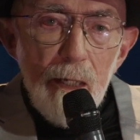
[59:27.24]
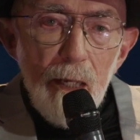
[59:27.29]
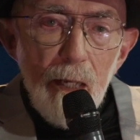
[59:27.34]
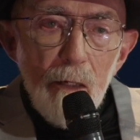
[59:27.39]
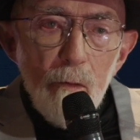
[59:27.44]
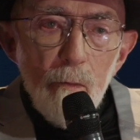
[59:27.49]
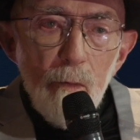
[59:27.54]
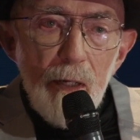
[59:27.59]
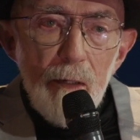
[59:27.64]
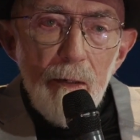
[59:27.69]

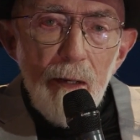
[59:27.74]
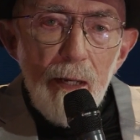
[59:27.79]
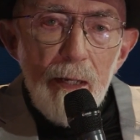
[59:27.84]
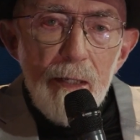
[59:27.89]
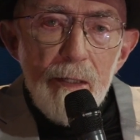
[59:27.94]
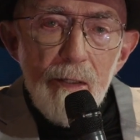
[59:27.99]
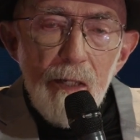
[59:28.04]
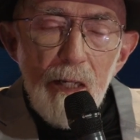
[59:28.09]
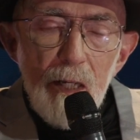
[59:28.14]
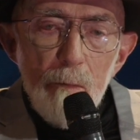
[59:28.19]
And when I
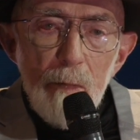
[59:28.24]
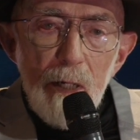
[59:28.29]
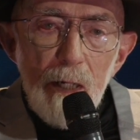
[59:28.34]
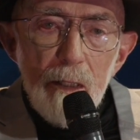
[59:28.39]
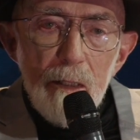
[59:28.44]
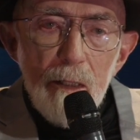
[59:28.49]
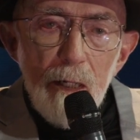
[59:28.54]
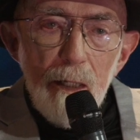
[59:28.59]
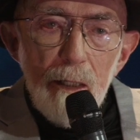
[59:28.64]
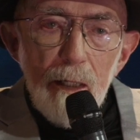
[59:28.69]
see my
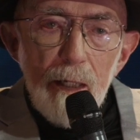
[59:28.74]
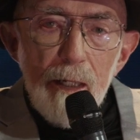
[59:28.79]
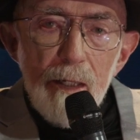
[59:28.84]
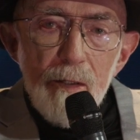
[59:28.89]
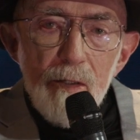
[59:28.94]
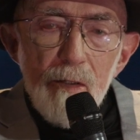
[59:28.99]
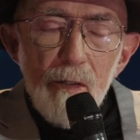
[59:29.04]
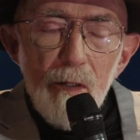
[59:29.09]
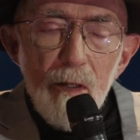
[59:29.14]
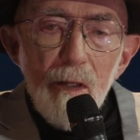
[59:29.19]

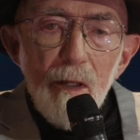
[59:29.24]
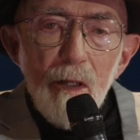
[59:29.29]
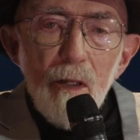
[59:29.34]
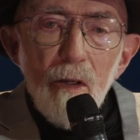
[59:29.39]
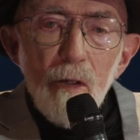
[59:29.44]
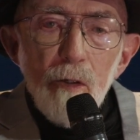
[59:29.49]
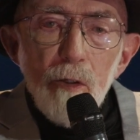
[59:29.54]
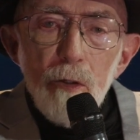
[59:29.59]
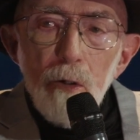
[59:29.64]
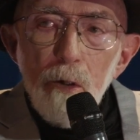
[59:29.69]
colleagues
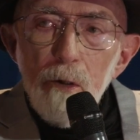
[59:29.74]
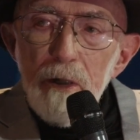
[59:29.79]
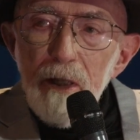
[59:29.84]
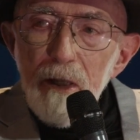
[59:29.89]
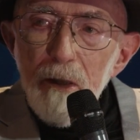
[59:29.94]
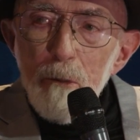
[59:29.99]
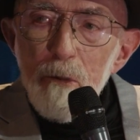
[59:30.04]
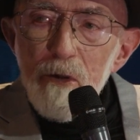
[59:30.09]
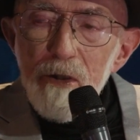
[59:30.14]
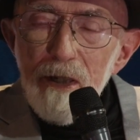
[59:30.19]

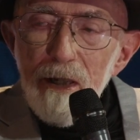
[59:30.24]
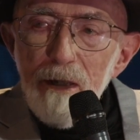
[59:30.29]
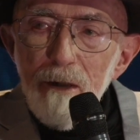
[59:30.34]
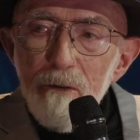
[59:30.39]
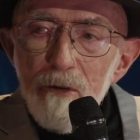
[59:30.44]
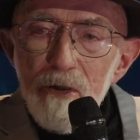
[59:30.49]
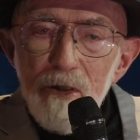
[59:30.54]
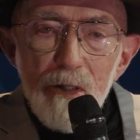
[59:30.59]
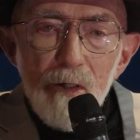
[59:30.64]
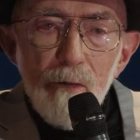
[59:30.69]
contorting
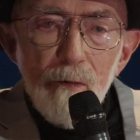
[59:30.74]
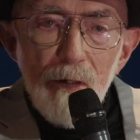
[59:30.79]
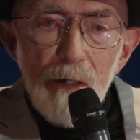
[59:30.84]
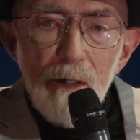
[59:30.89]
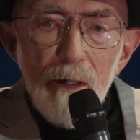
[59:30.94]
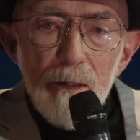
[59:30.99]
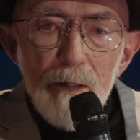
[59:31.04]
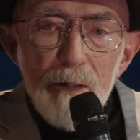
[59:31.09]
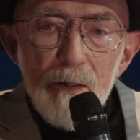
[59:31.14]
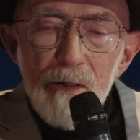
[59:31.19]
themselves as
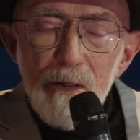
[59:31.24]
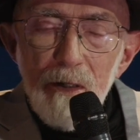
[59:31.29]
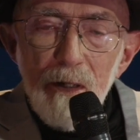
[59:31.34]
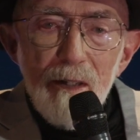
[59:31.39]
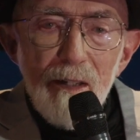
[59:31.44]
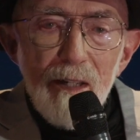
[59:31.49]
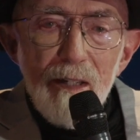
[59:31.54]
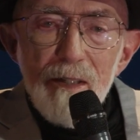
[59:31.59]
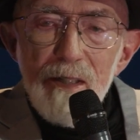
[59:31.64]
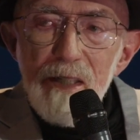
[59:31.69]
far as
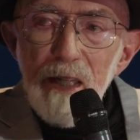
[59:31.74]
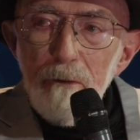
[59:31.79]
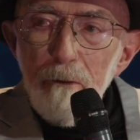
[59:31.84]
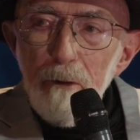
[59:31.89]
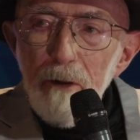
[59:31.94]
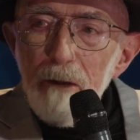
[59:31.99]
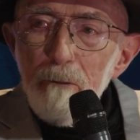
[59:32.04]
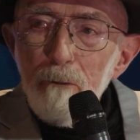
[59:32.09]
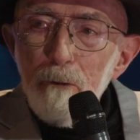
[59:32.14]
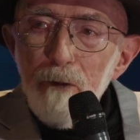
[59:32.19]

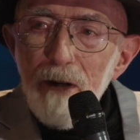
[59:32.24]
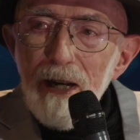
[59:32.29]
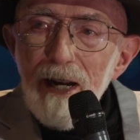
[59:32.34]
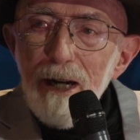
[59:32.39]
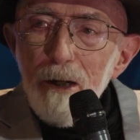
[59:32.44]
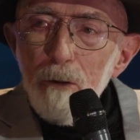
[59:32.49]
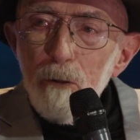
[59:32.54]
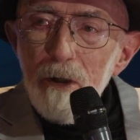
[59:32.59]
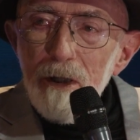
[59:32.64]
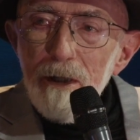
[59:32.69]
conceiving of
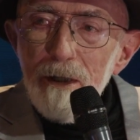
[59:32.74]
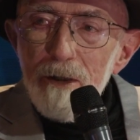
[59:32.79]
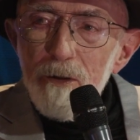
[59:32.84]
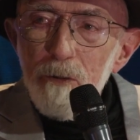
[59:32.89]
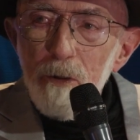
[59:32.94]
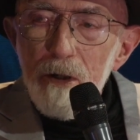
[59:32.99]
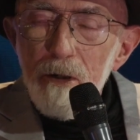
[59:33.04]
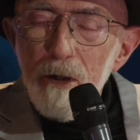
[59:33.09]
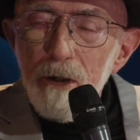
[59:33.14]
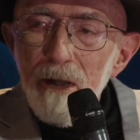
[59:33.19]

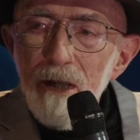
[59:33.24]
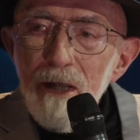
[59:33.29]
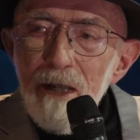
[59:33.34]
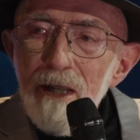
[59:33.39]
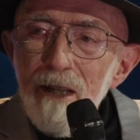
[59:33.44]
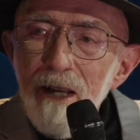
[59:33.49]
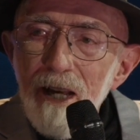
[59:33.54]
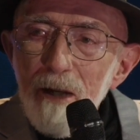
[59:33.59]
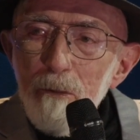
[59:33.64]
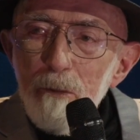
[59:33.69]
firewalls, which are
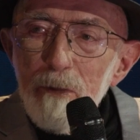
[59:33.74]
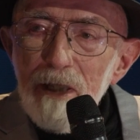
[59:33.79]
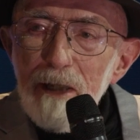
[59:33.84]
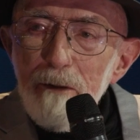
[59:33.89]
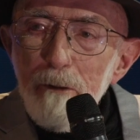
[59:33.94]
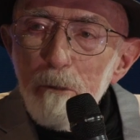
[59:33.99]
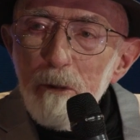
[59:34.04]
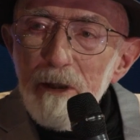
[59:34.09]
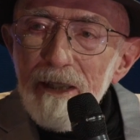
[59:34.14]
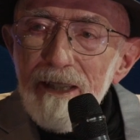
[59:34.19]

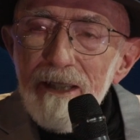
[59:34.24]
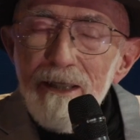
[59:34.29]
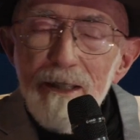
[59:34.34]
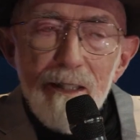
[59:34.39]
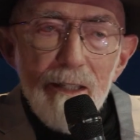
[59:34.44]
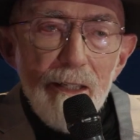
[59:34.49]
unbelievably